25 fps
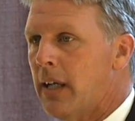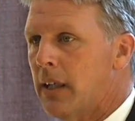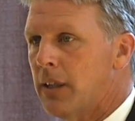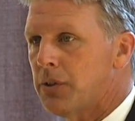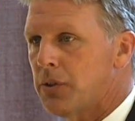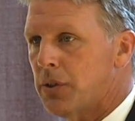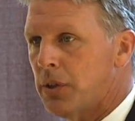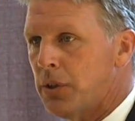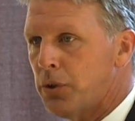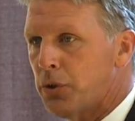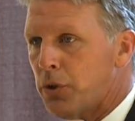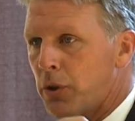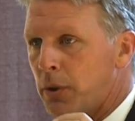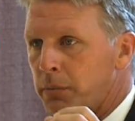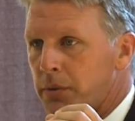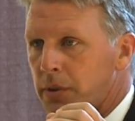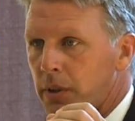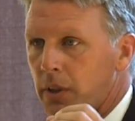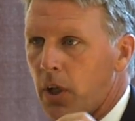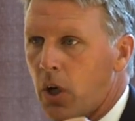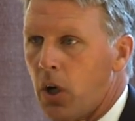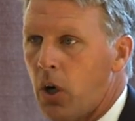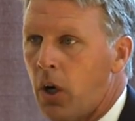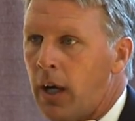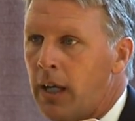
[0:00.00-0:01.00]
us in terms of
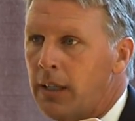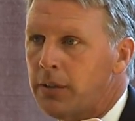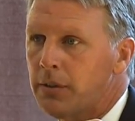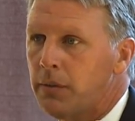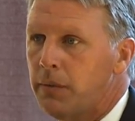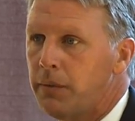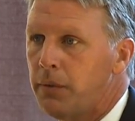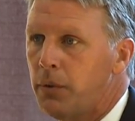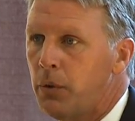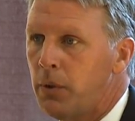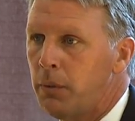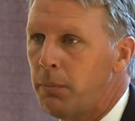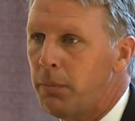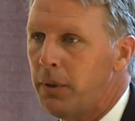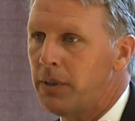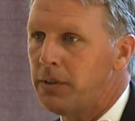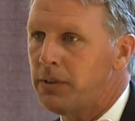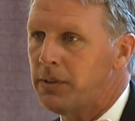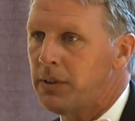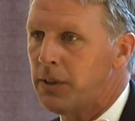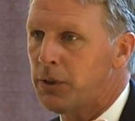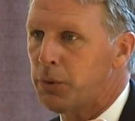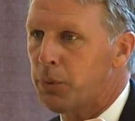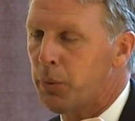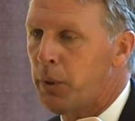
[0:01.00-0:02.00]
the cost of doing business,